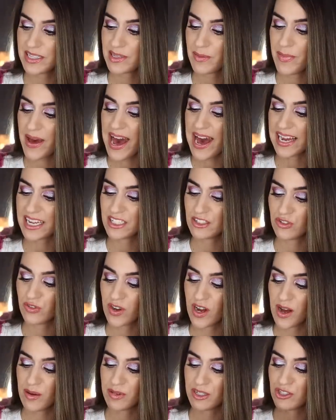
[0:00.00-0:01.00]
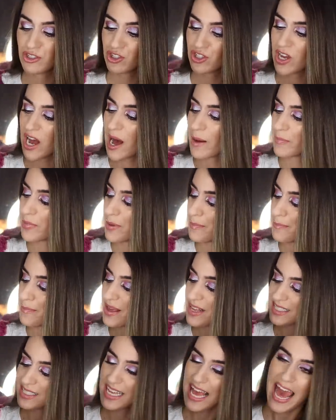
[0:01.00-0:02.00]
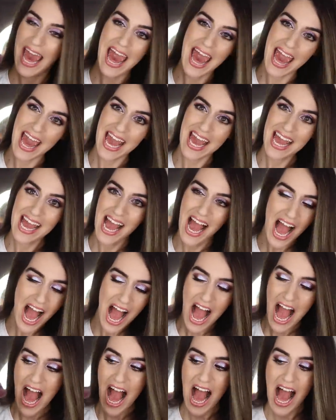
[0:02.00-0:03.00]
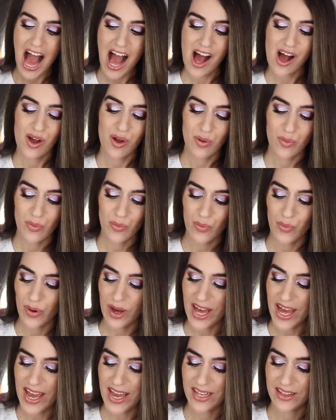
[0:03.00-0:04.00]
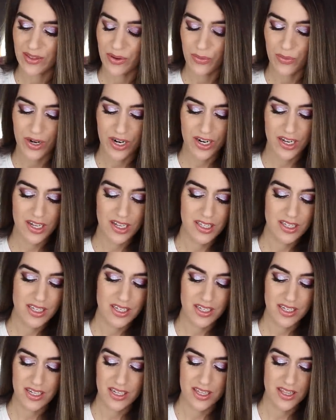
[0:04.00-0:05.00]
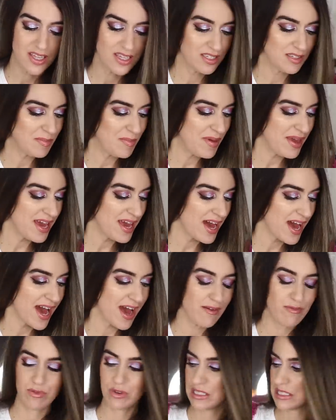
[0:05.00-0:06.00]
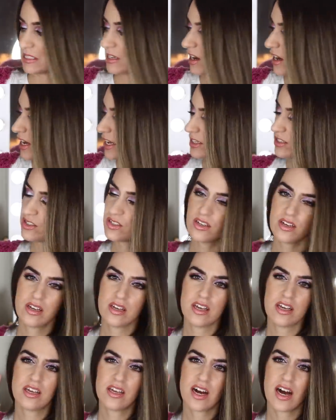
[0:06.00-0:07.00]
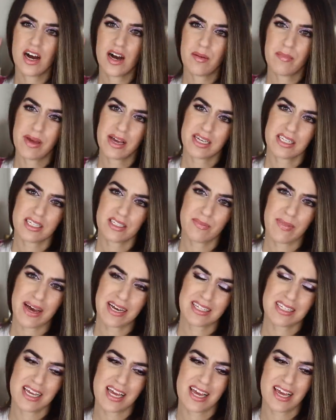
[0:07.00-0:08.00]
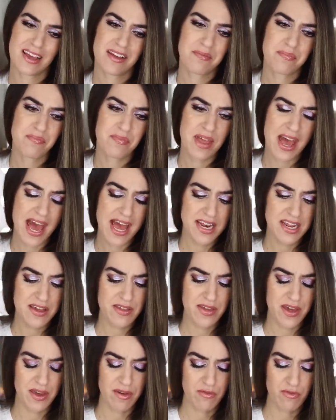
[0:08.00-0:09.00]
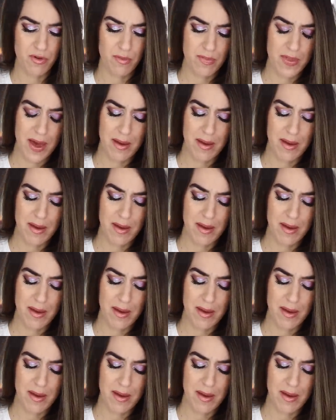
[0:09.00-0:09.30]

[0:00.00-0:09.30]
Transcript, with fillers: It's a package from Shop Miss A. What in the world could this be? I was not expecting anything from